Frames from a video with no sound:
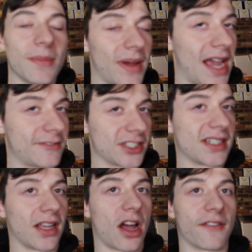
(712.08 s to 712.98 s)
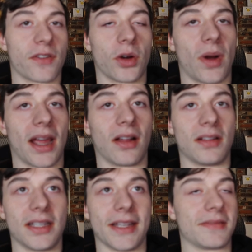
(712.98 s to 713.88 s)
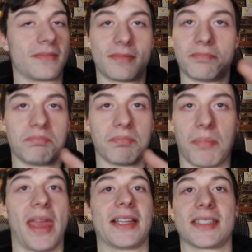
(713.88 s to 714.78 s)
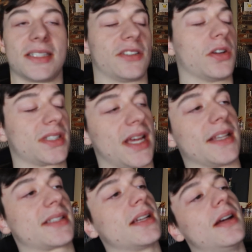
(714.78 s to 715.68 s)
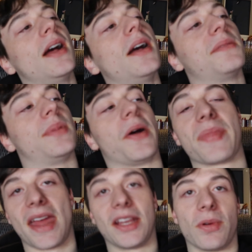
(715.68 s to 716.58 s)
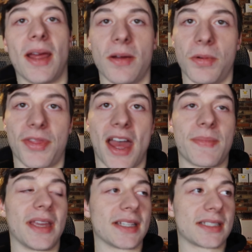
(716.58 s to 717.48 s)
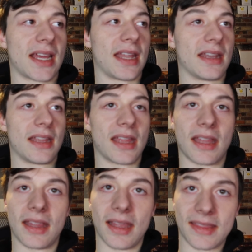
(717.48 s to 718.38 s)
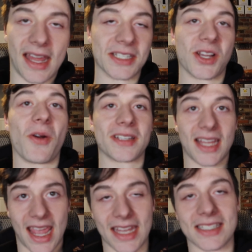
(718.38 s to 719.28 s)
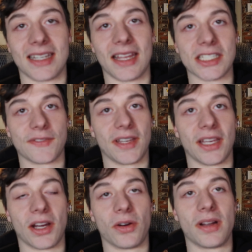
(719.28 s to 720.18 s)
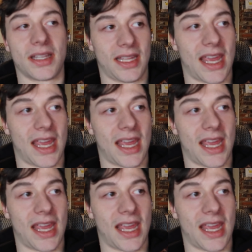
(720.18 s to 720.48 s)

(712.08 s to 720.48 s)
but after sitting on it for a while, it makes zero sense. But anyway, with that being said, that is going to end today's video.